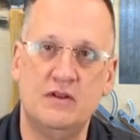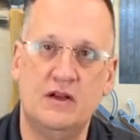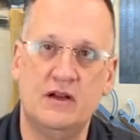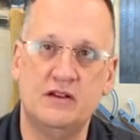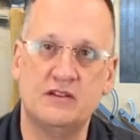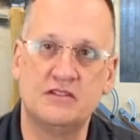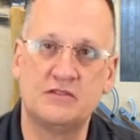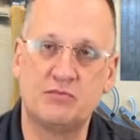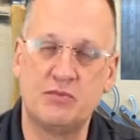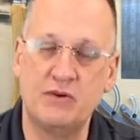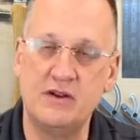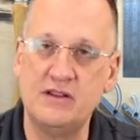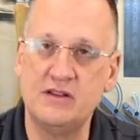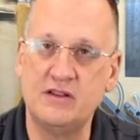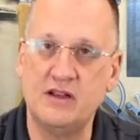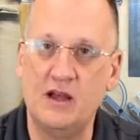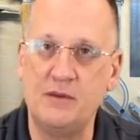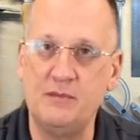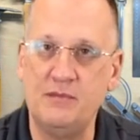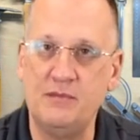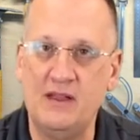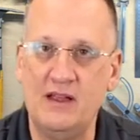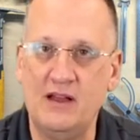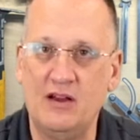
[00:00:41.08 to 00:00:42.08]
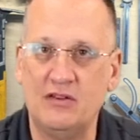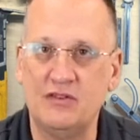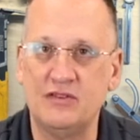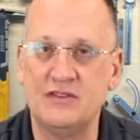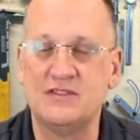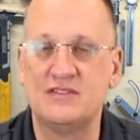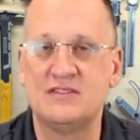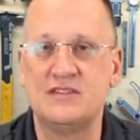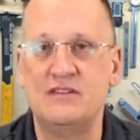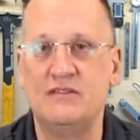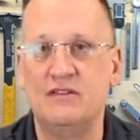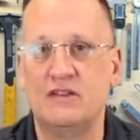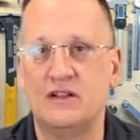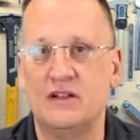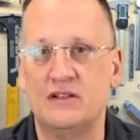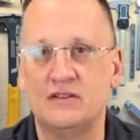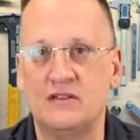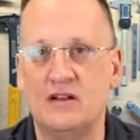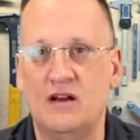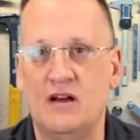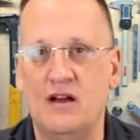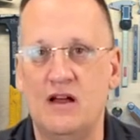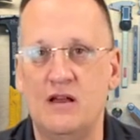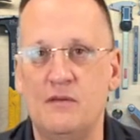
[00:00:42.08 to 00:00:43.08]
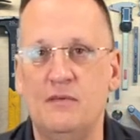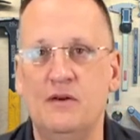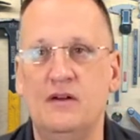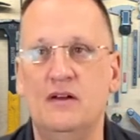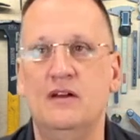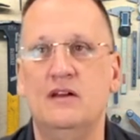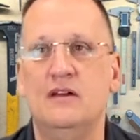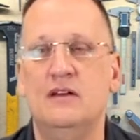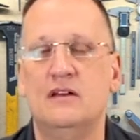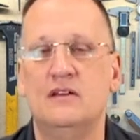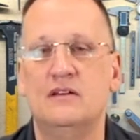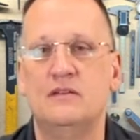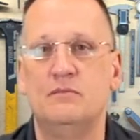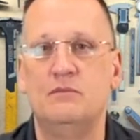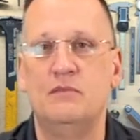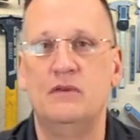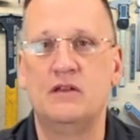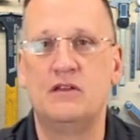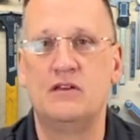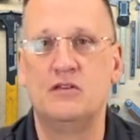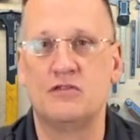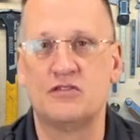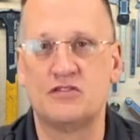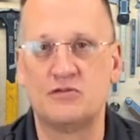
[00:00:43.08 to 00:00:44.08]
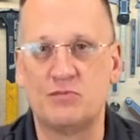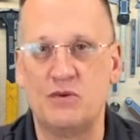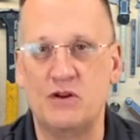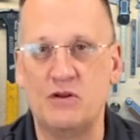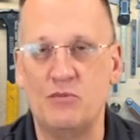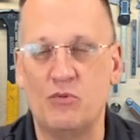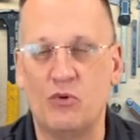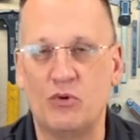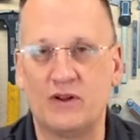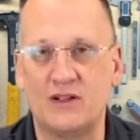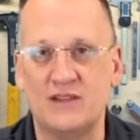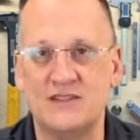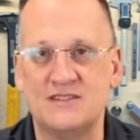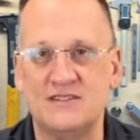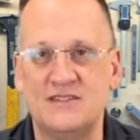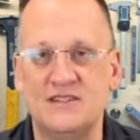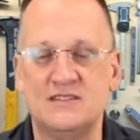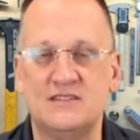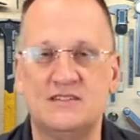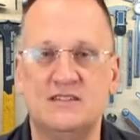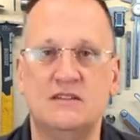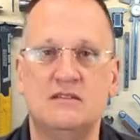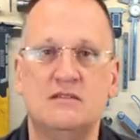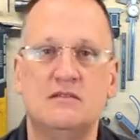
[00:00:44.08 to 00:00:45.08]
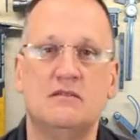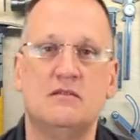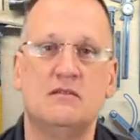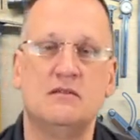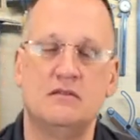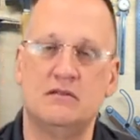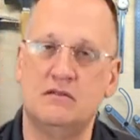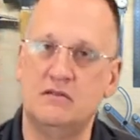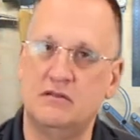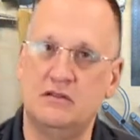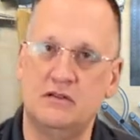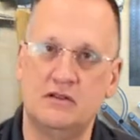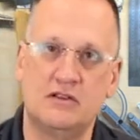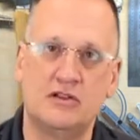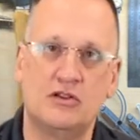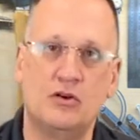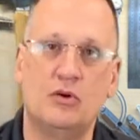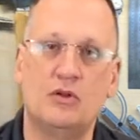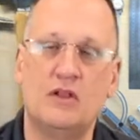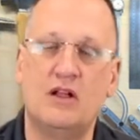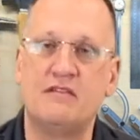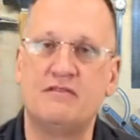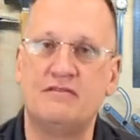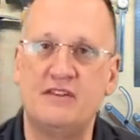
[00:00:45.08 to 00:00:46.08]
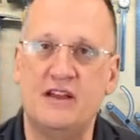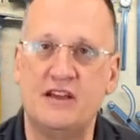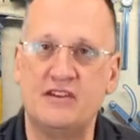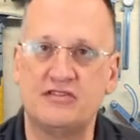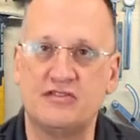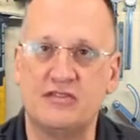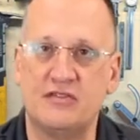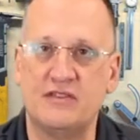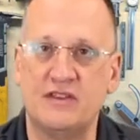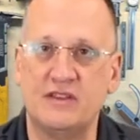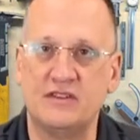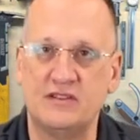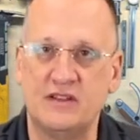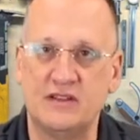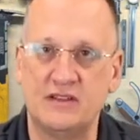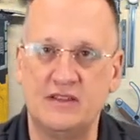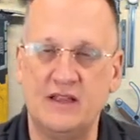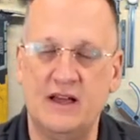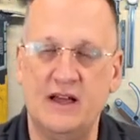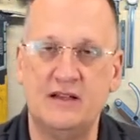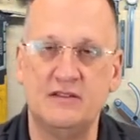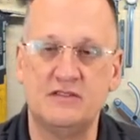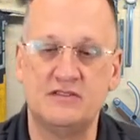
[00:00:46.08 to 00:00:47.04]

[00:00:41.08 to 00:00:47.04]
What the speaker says: spray time down, save you a lot of time, make your spray more consistent, go a lot faster, things like that.